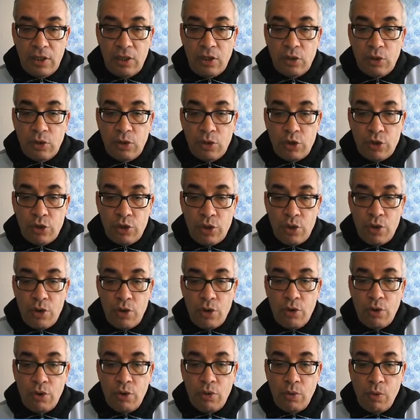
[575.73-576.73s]
to
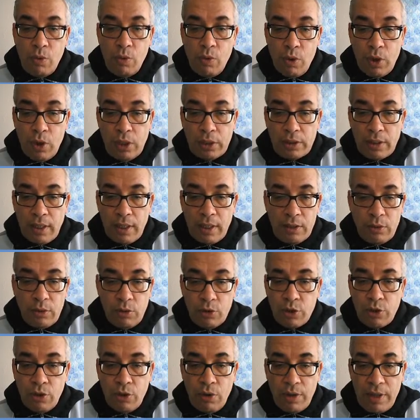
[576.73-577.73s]
show
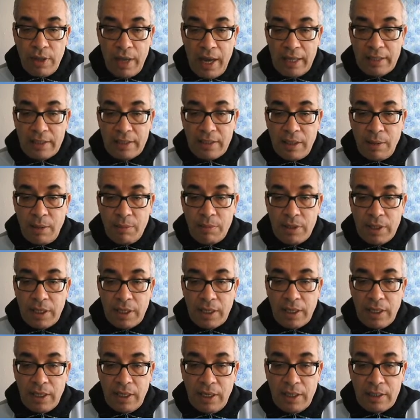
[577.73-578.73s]
that
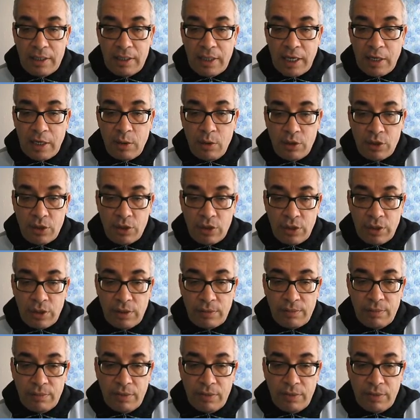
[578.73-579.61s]
something is a question,